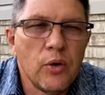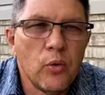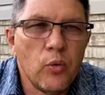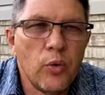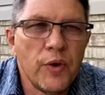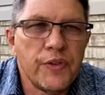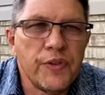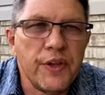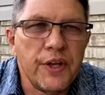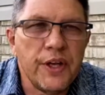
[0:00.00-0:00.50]

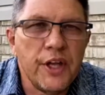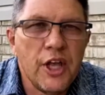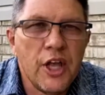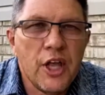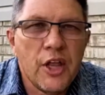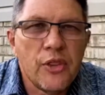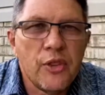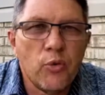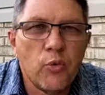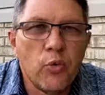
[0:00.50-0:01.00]
with it.
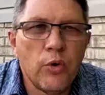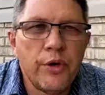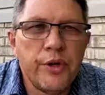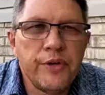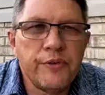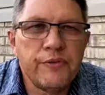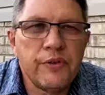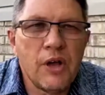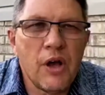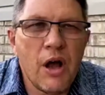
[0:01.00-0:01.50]
The
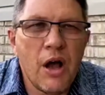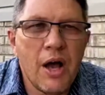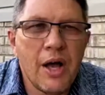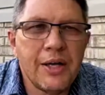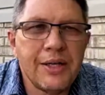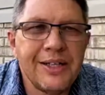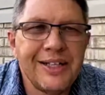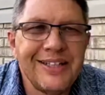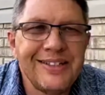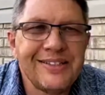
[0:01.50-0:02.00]
word of
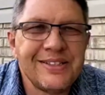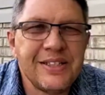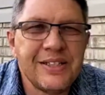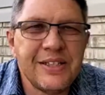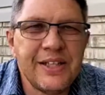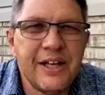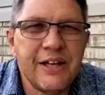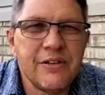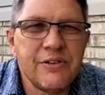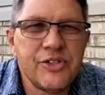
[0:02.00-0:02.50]
God
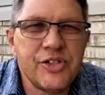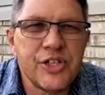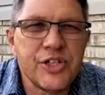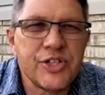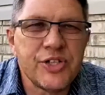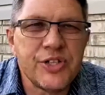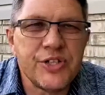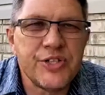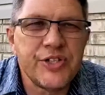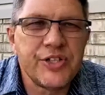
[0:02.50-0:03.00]
isn't there
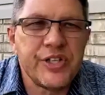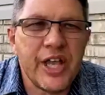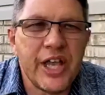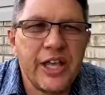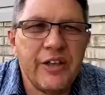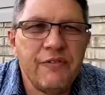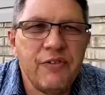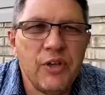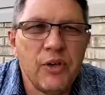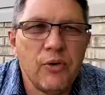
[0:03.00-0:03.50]
just to
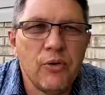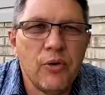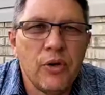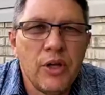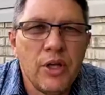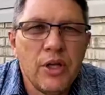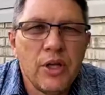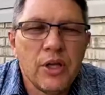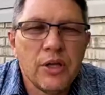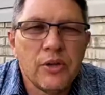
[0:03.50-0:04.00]
save you.
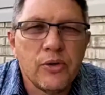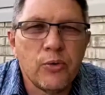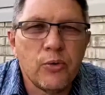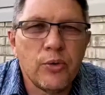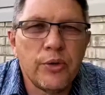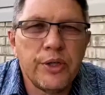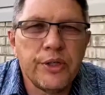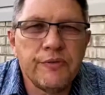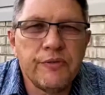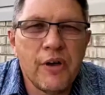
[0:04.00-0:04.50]
The
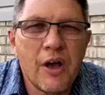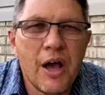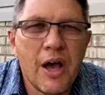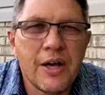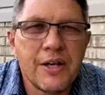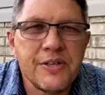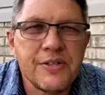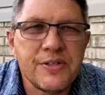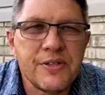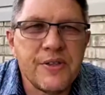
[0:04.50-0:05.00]
word of
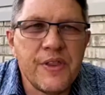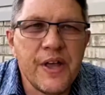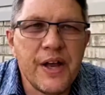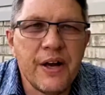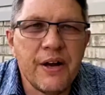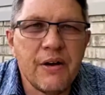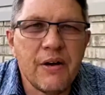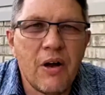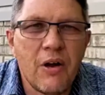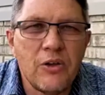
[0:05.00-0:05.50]
God is
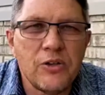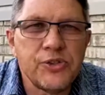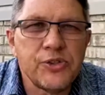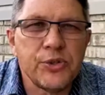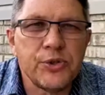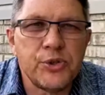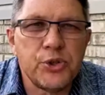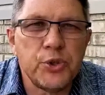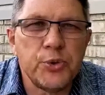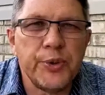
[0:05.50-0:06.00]
there
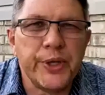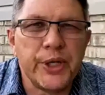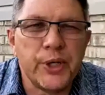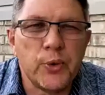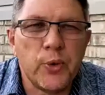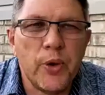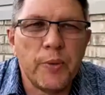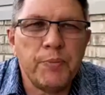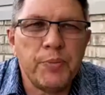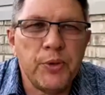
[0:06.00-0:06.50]
also to
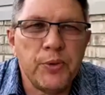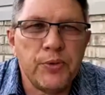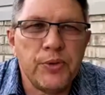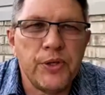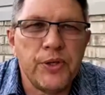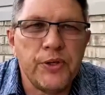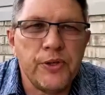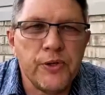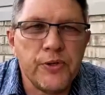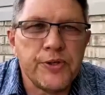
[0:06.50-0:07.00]
equip you
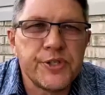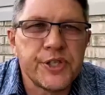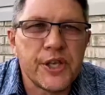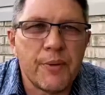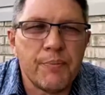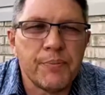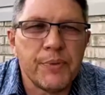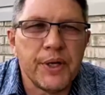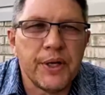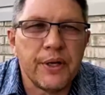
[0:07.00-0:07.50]
to do
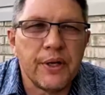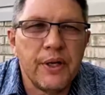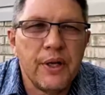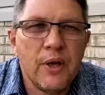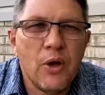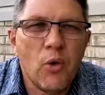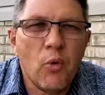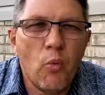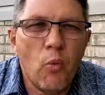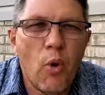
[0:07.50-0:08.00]
something
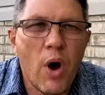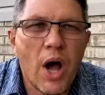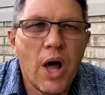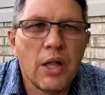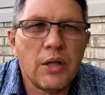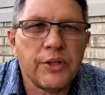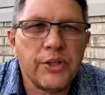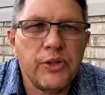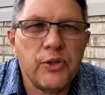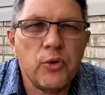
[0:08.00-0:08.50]

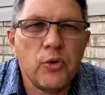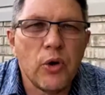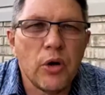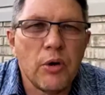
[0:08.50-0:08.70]
while you